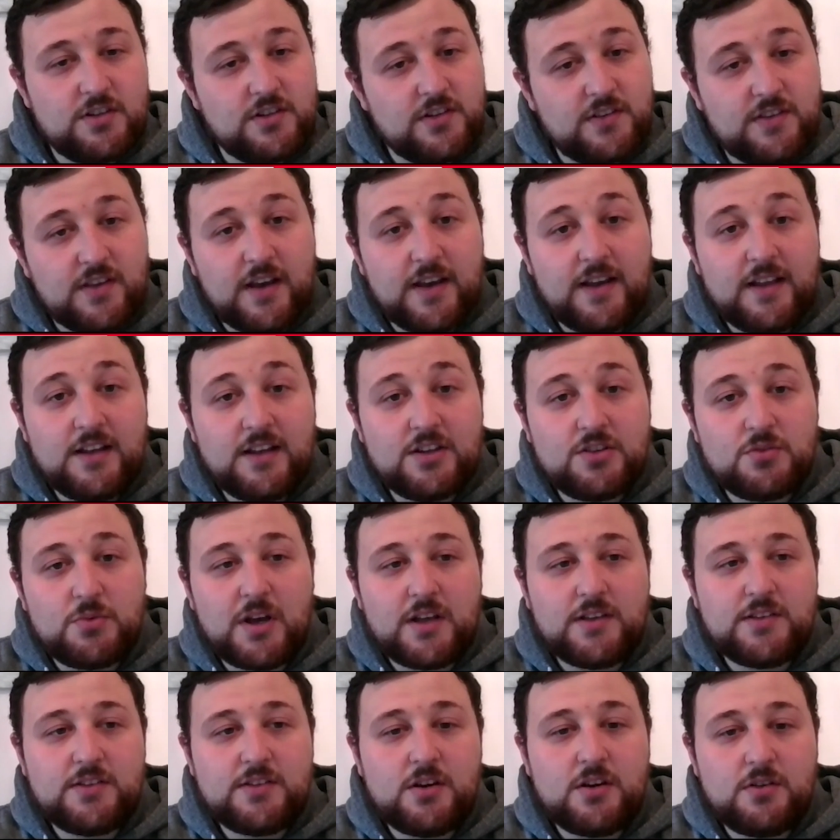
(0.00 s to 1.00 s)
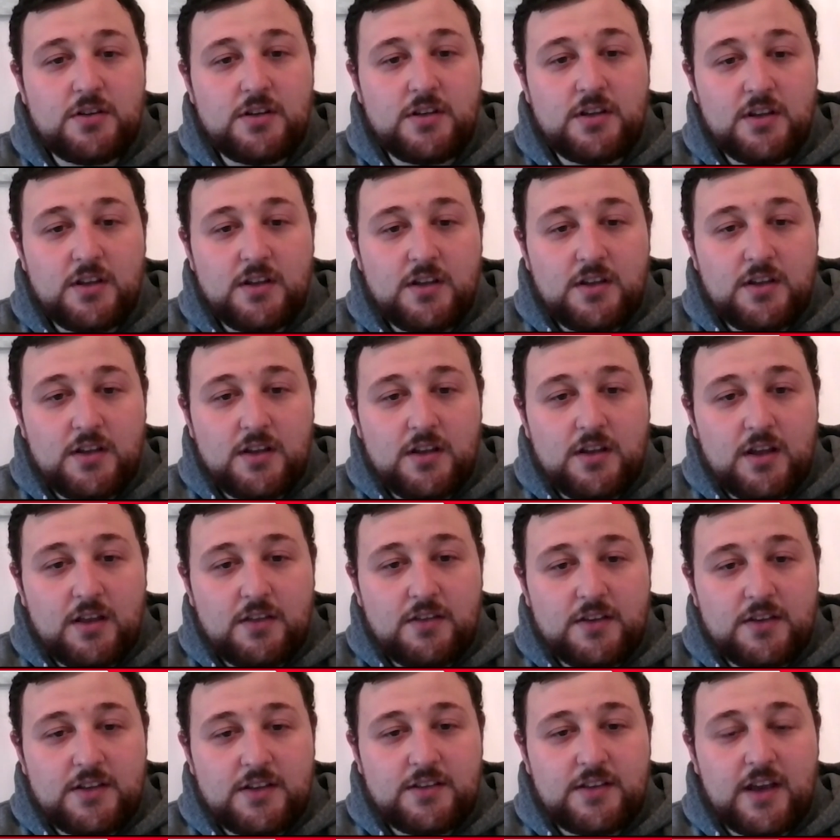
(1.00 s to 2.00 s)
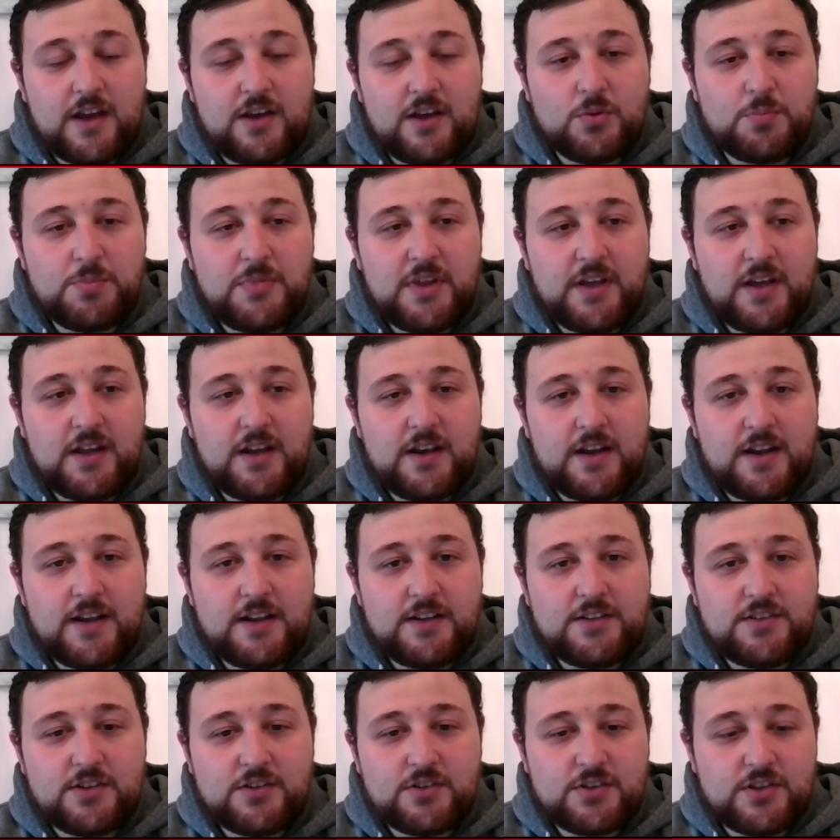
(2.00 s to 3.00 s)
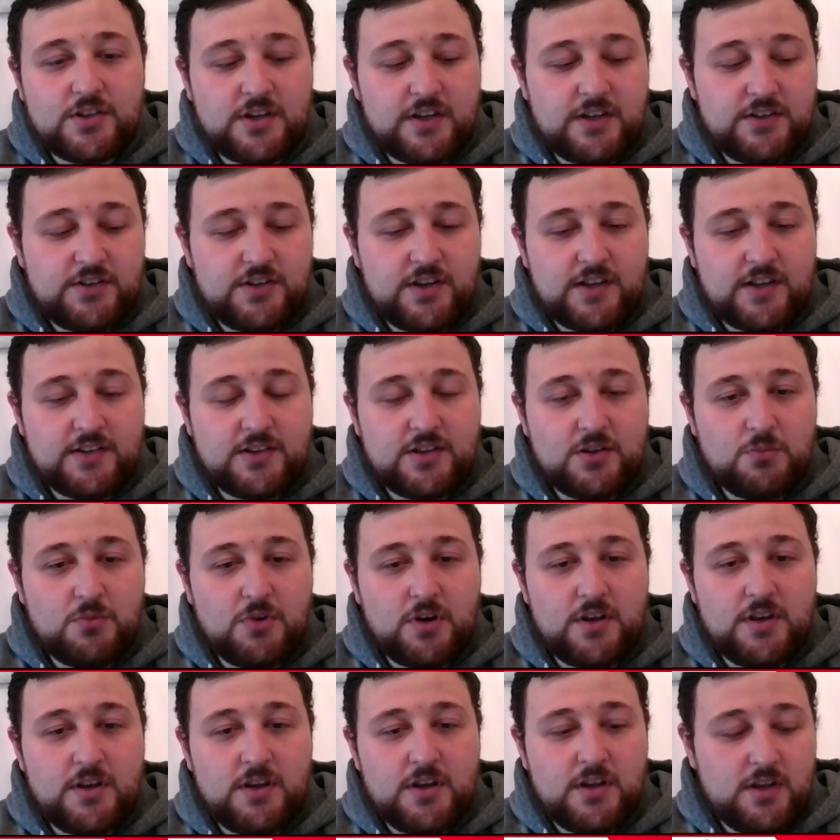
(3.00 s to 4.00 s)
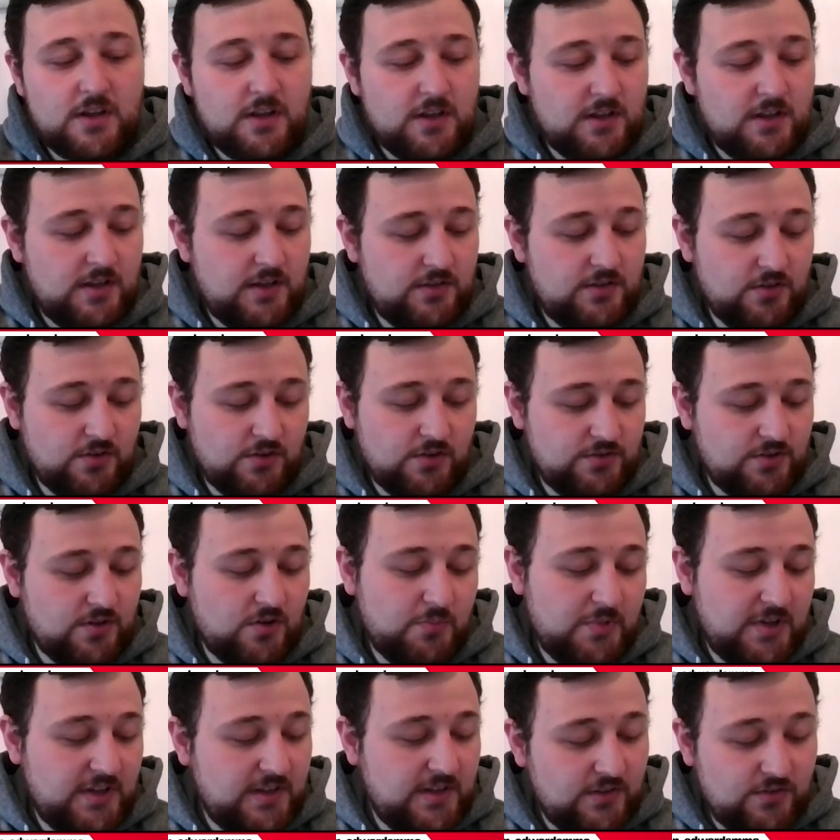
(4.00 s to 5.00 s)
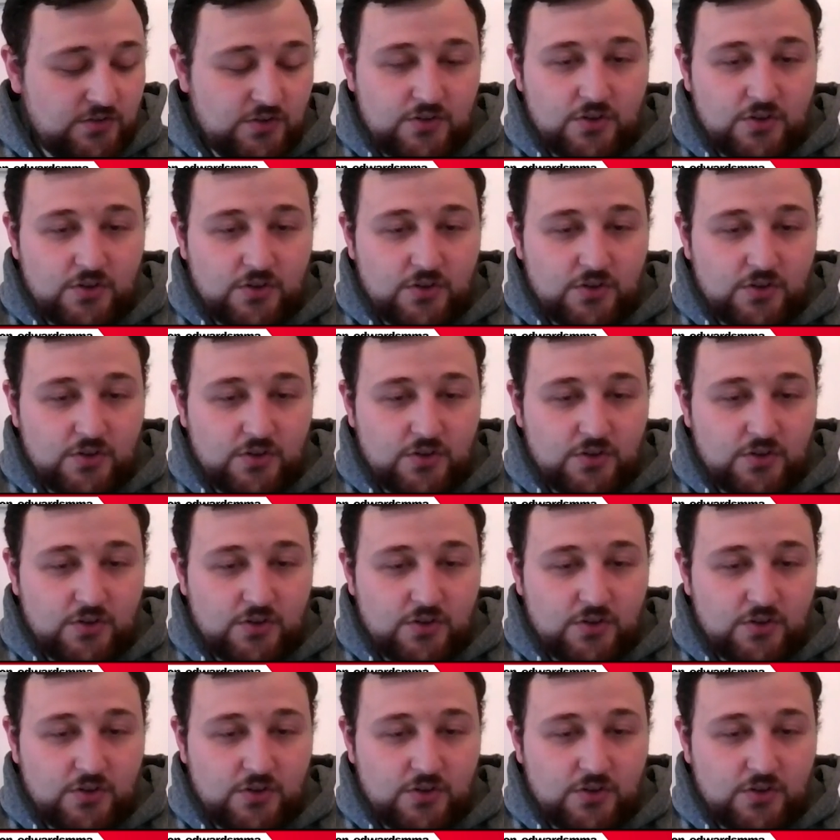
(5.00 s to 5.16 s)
on the title as well. So I think he's getting up there in age. So it's an interesting one. He's also been